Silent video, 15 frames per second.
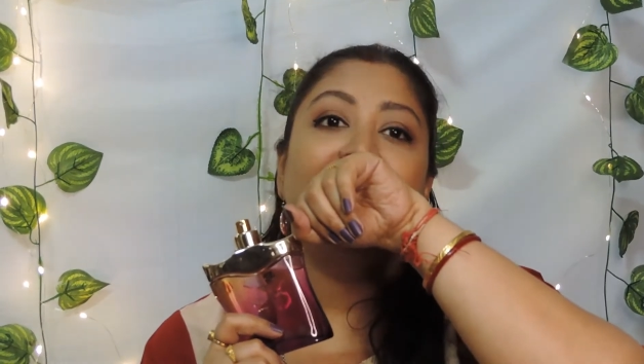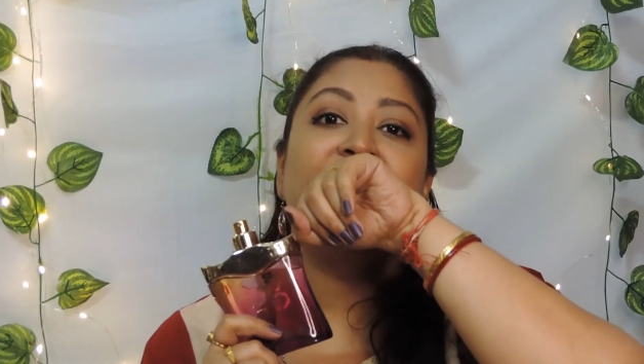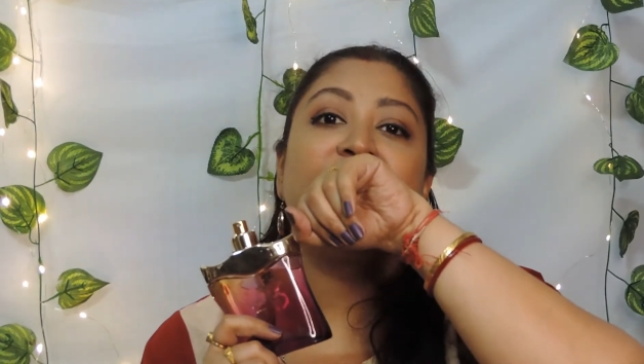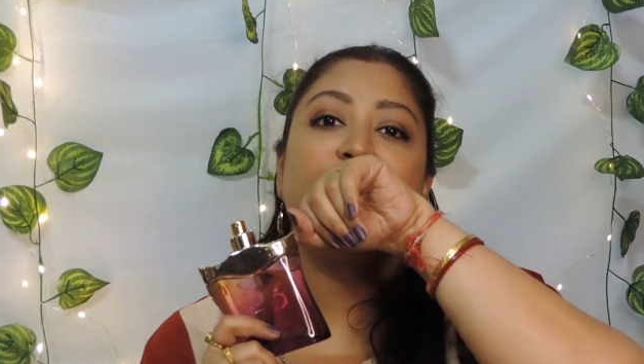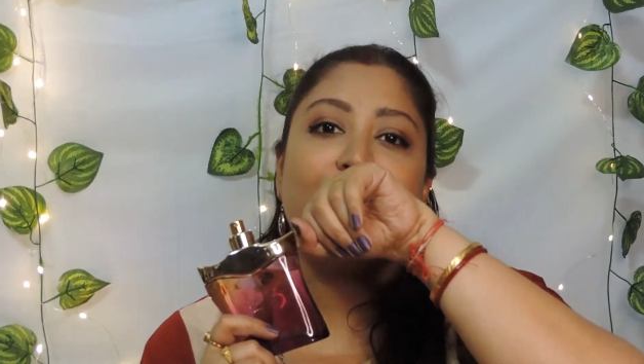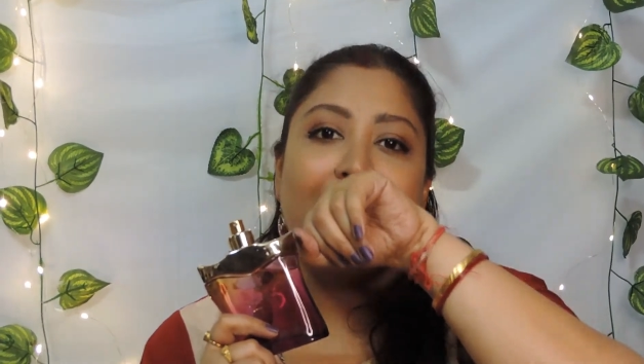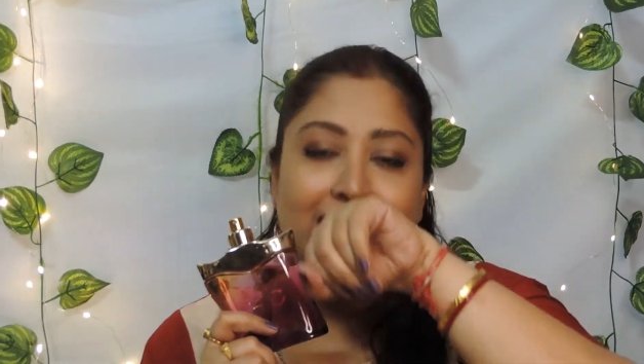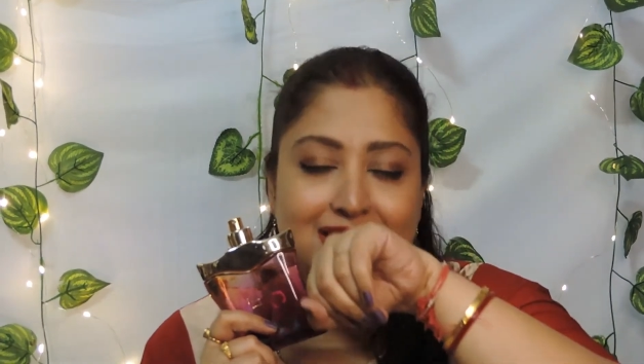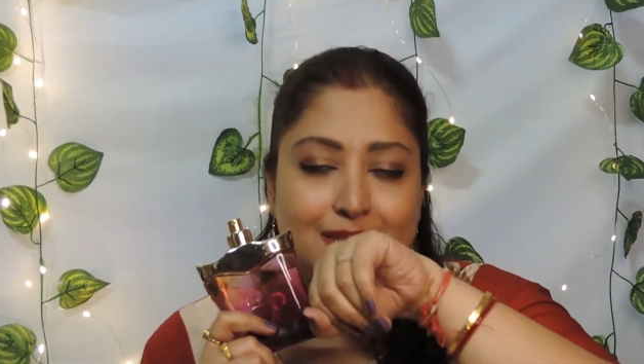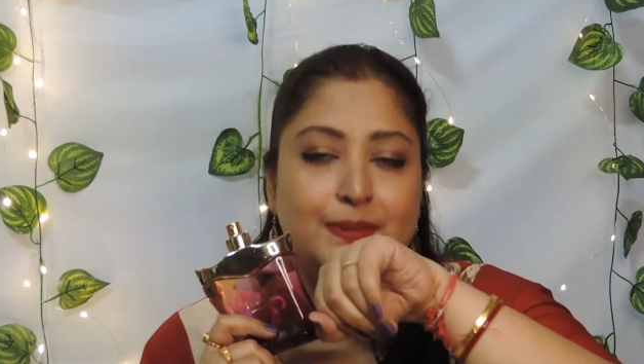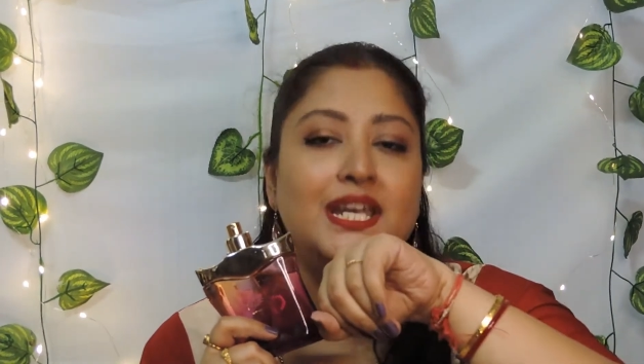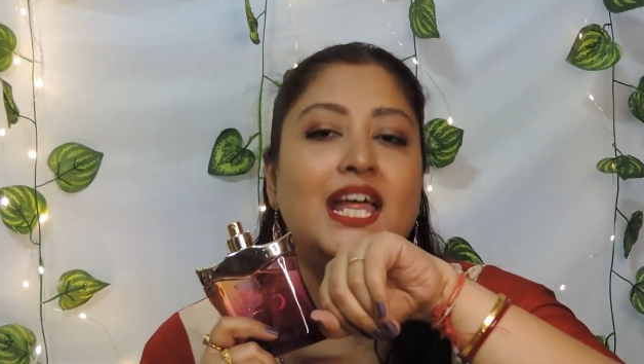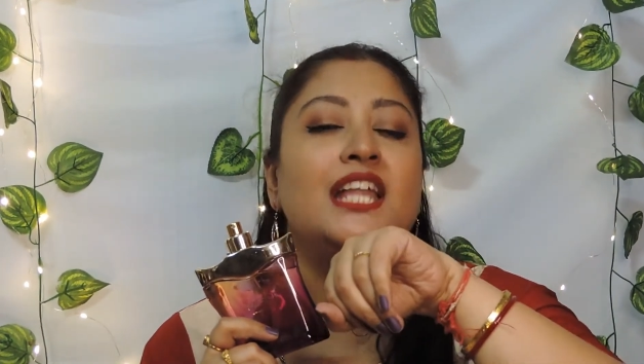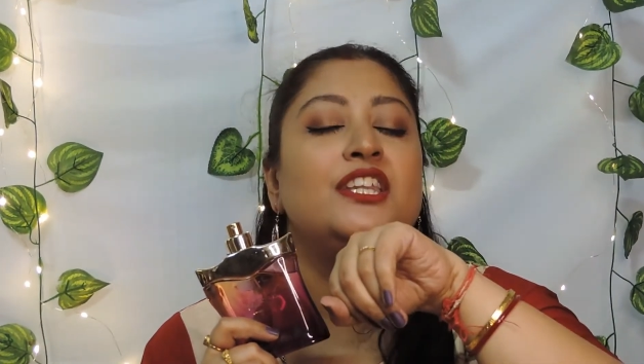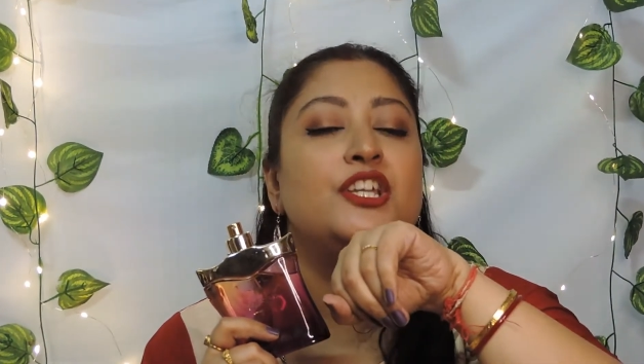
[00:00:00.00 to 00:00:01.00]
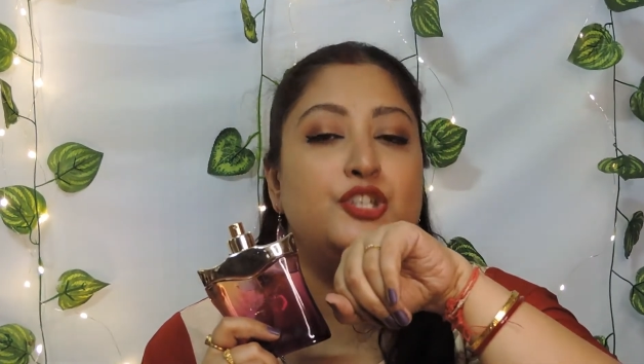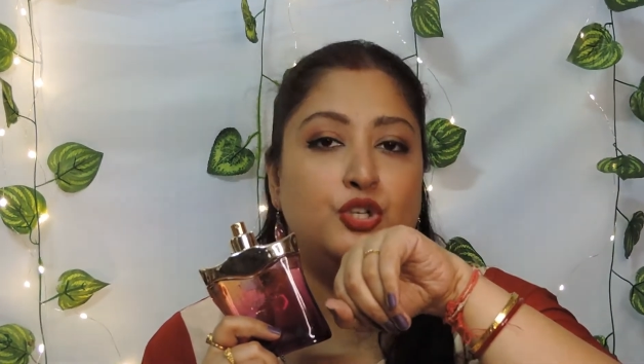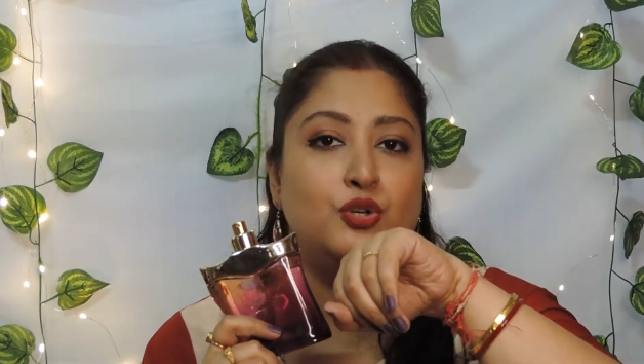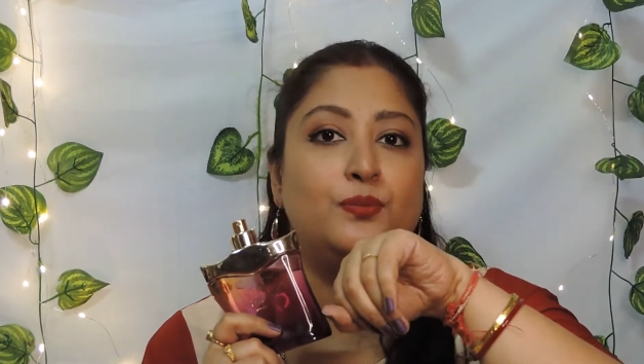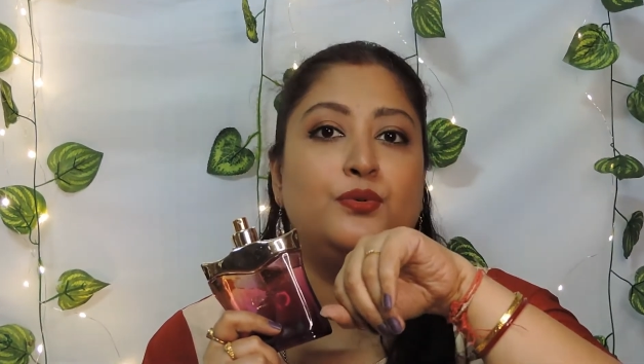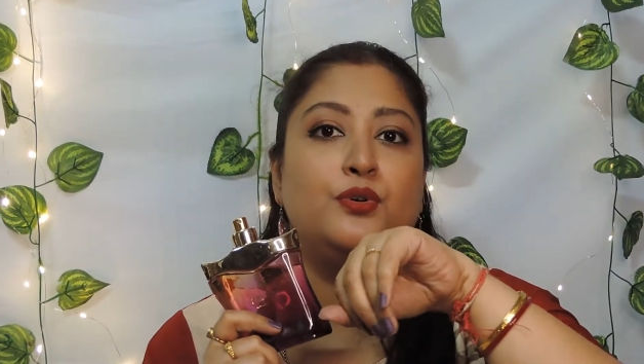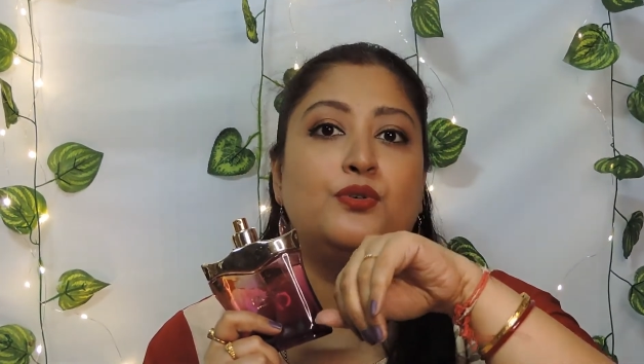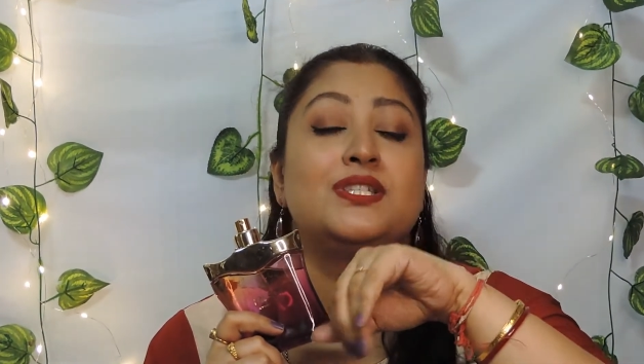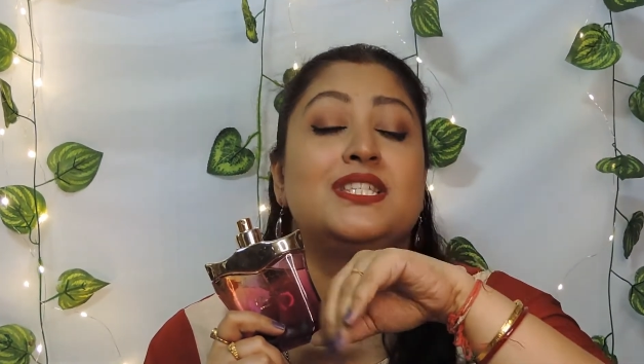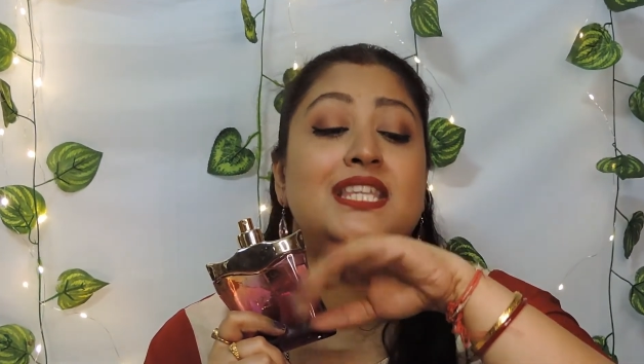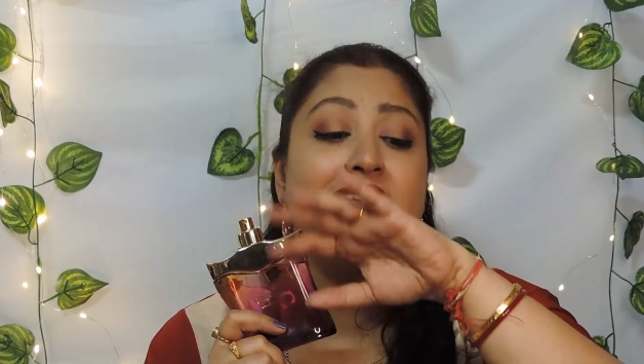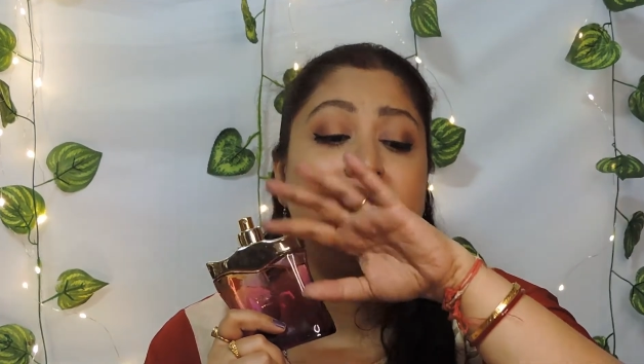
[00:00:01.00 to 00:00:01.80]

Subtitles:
the jasmine and the tuberose.